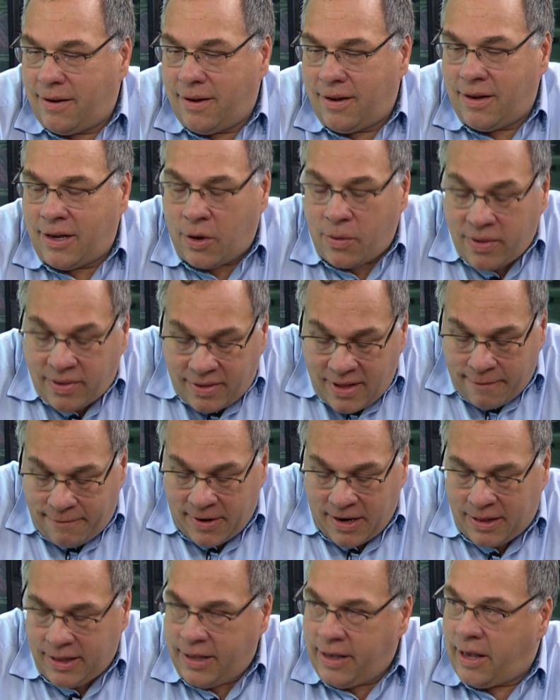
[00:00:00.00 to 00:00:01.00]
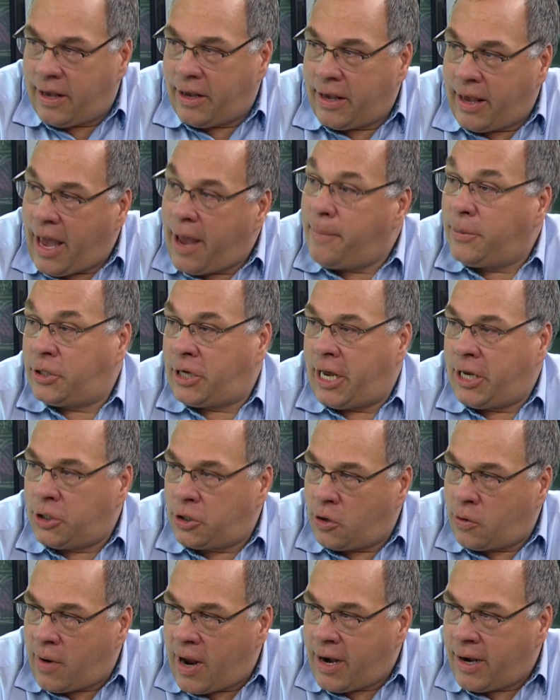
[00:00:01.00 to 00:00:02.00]
There is definitely a game
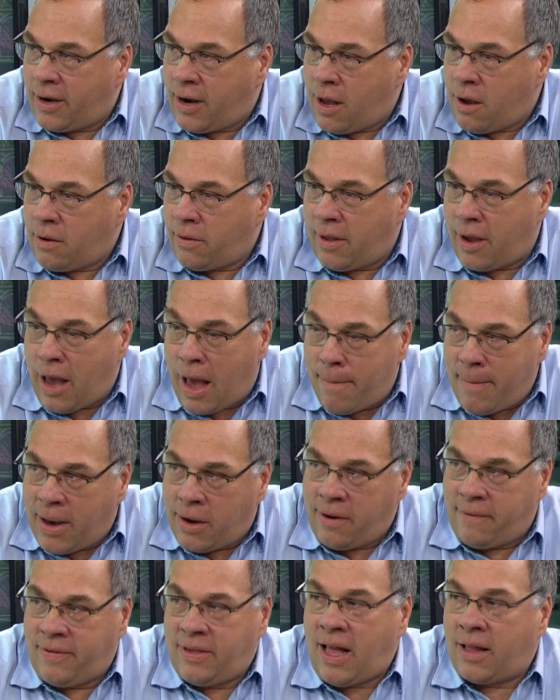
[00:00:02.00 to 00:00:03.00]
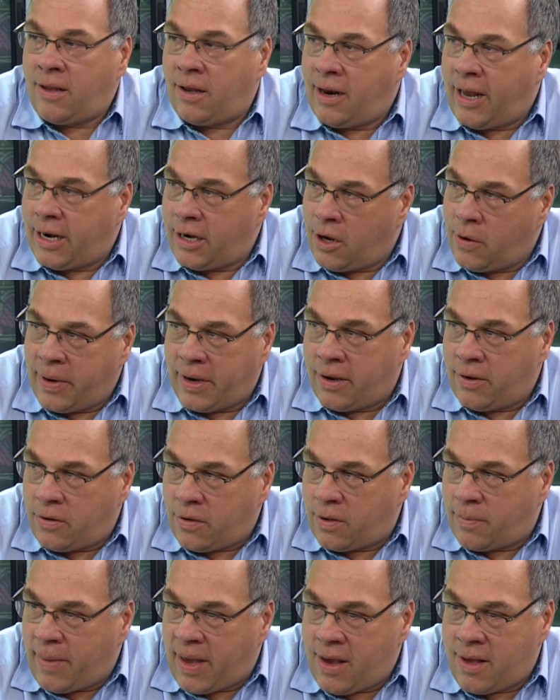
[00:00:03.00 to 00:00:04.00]
changer right now. The amount of satellite going into
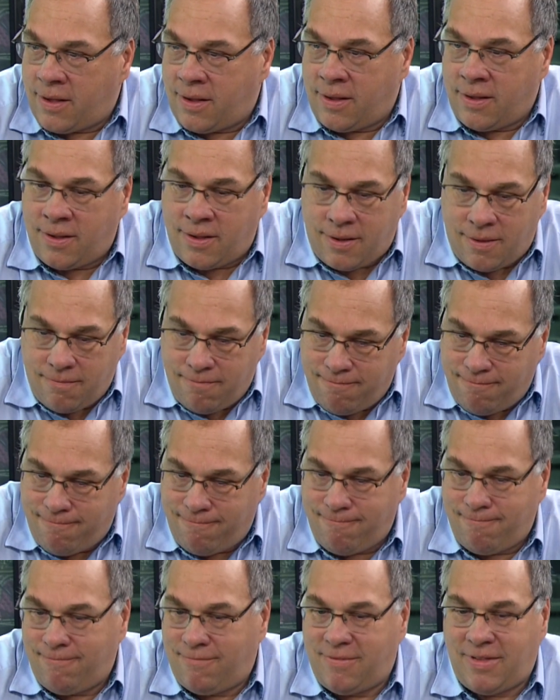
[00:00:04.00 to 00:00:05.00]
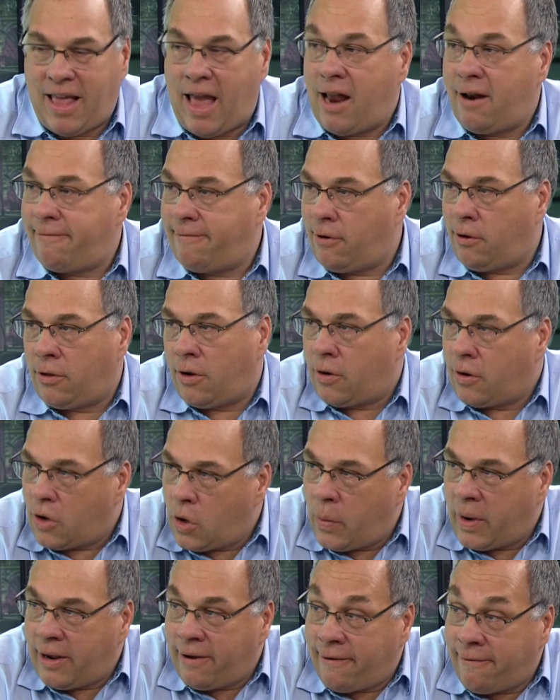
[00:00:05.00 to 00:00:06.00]
space is tenfold, are
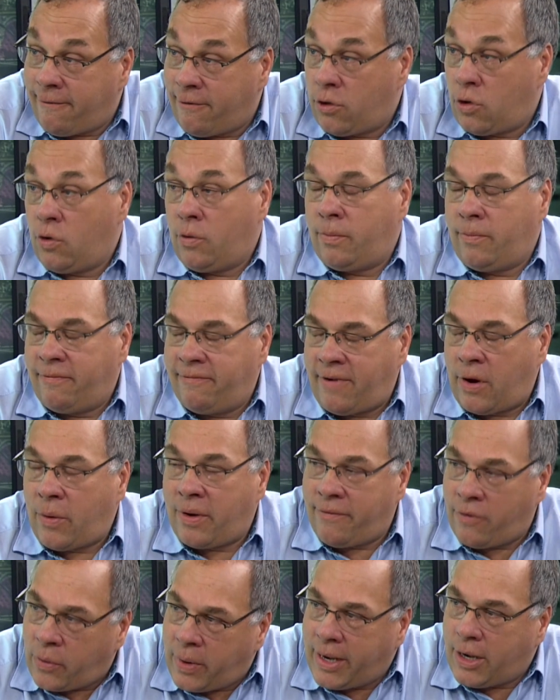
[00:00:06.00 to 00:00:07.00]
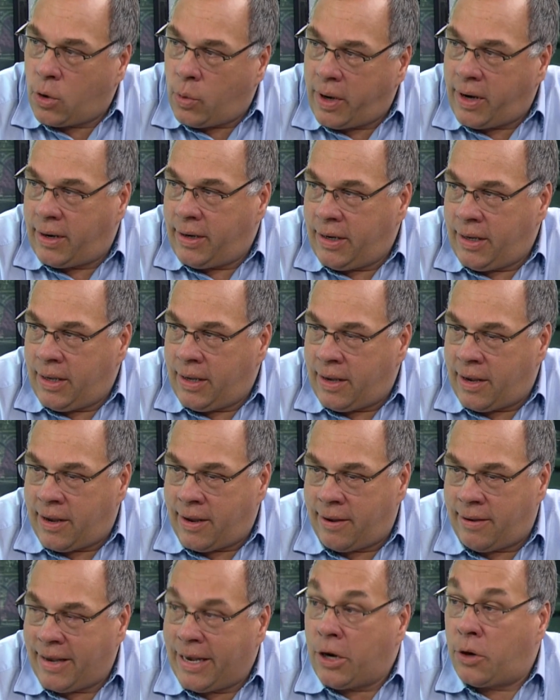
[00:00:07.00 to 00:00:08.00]
going very, very quickly
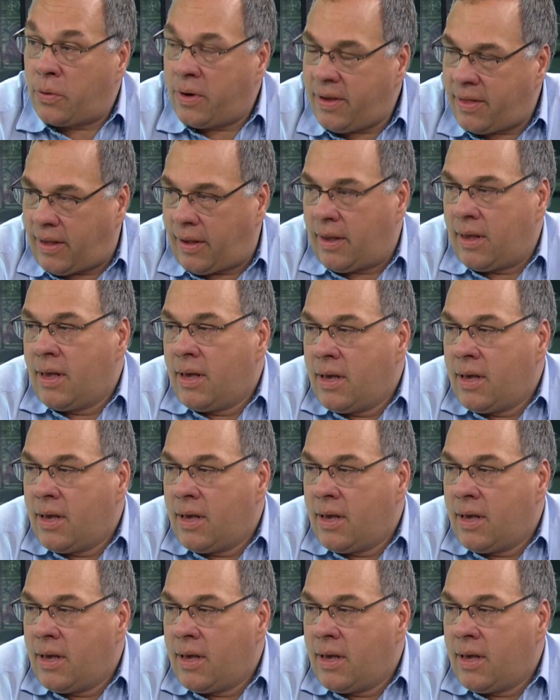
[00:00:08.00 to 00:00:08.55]
increasing.